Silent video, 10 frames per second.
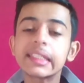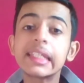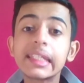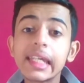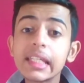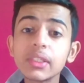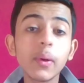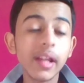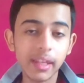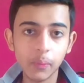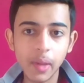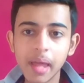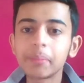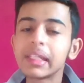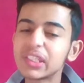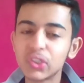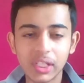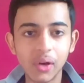In case you're unaware, please check